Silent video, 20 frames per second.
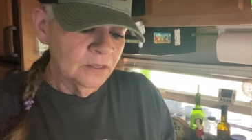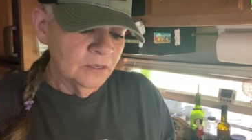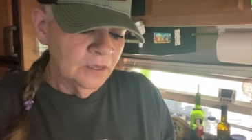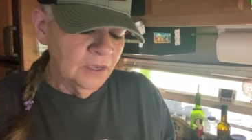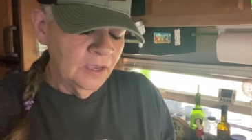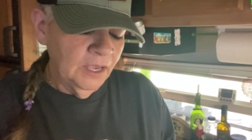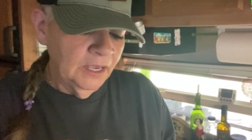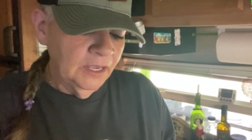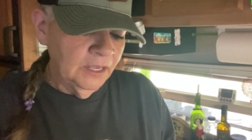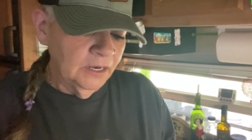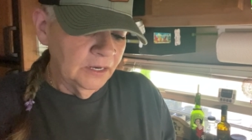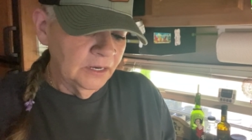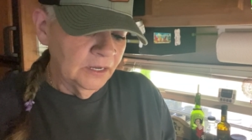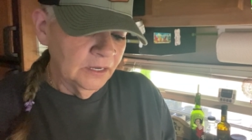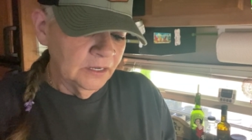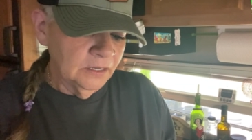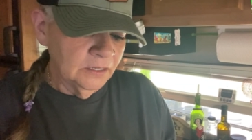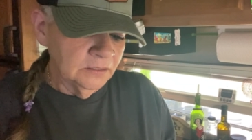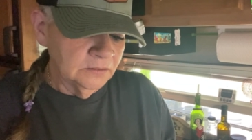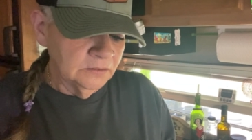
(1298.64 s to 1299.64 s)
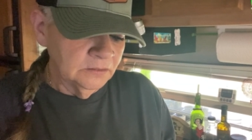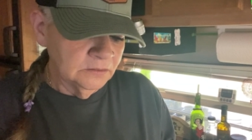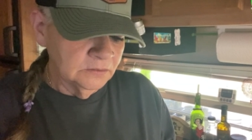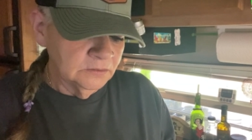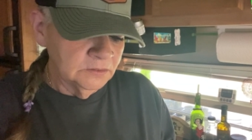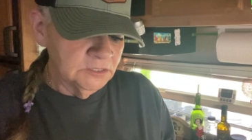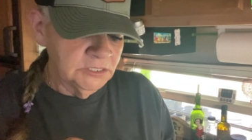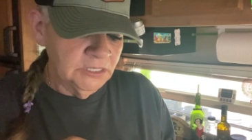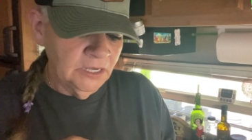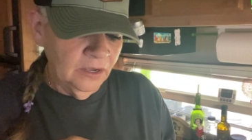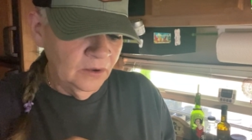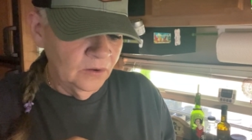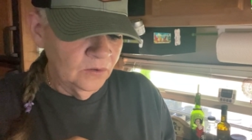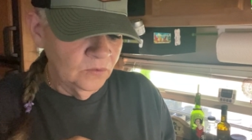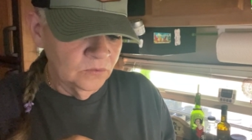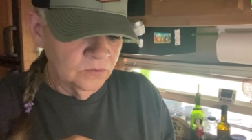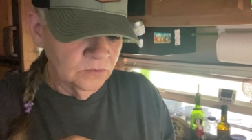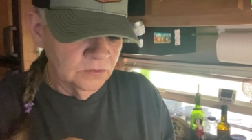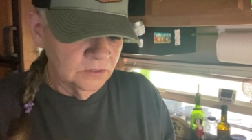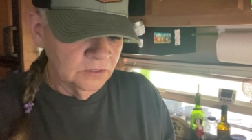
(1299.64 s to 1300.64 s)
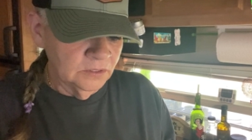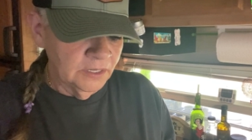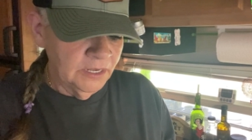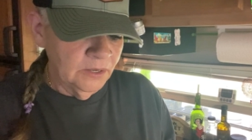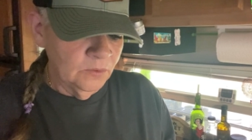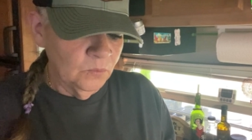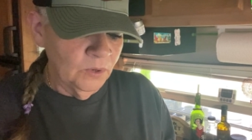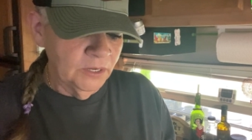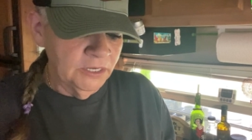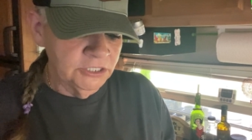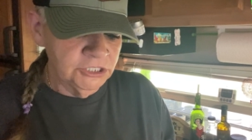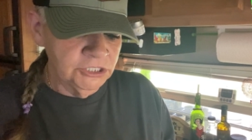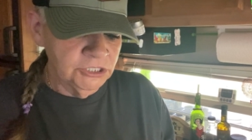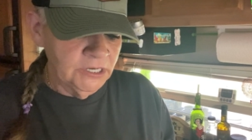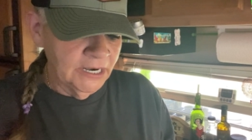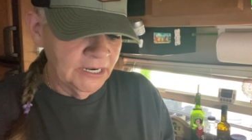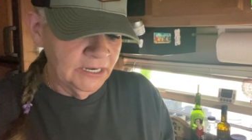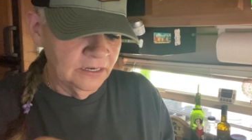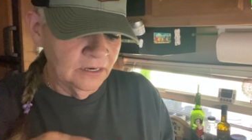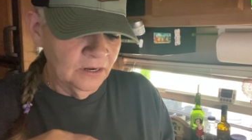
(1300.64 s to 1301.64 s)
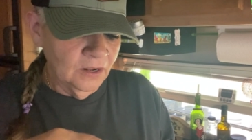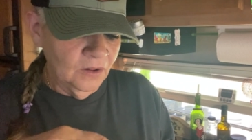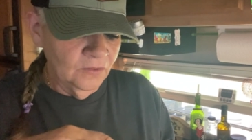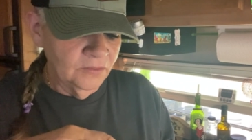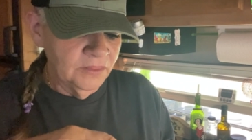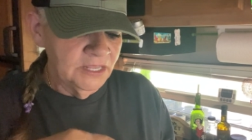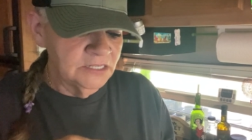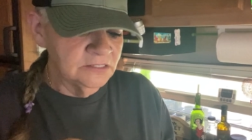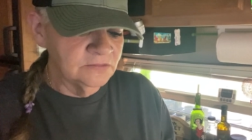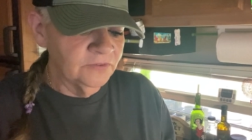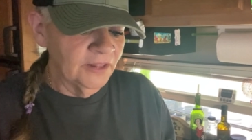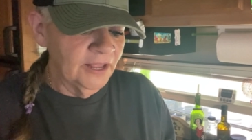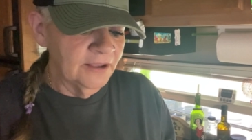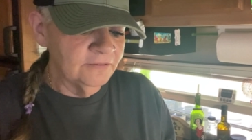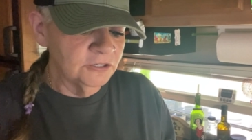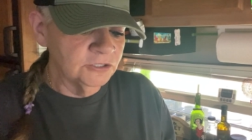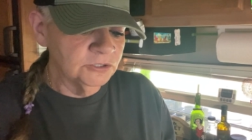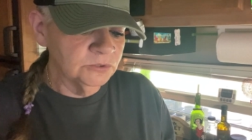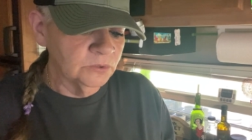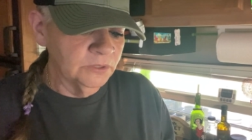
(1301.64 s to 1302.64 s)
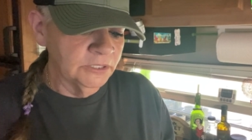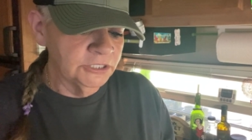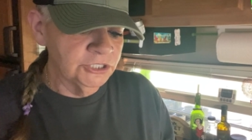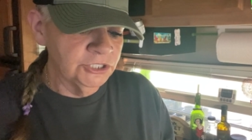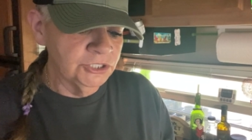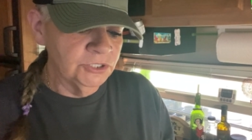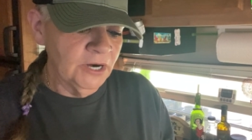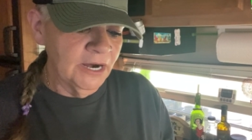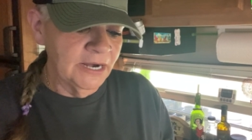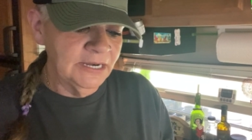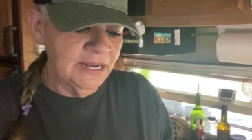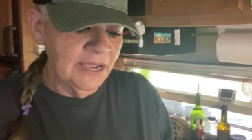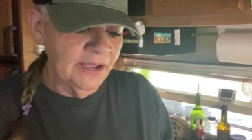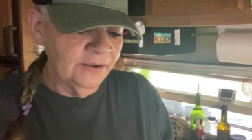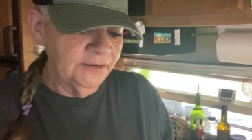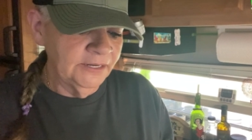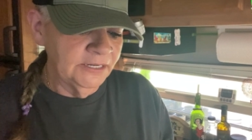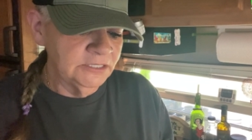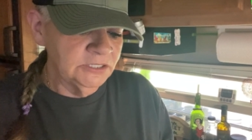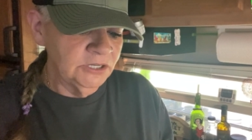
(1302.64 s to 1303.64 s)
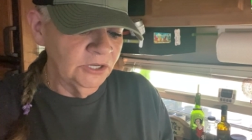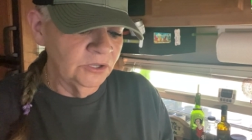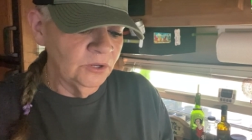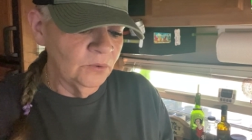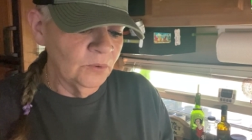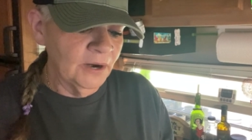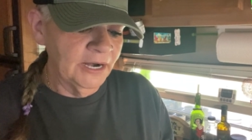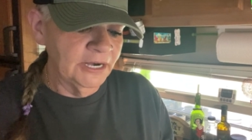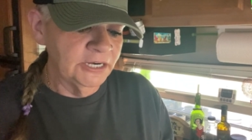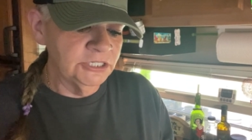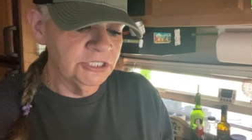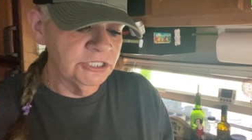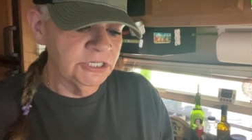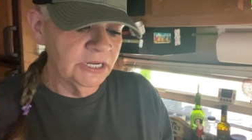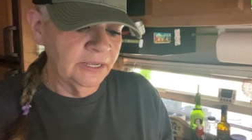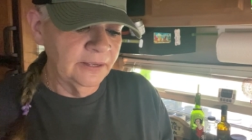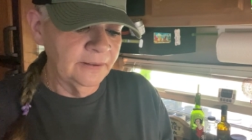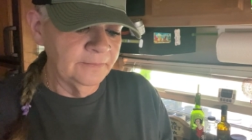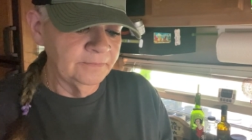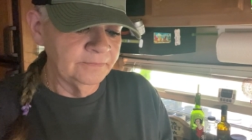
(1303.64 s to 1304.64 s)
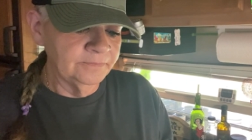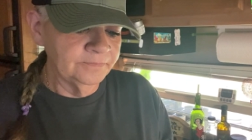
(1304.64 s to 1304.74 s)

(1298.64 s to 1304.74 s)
And uh, so it went straight, all these flavors went straight down into the ranch dip.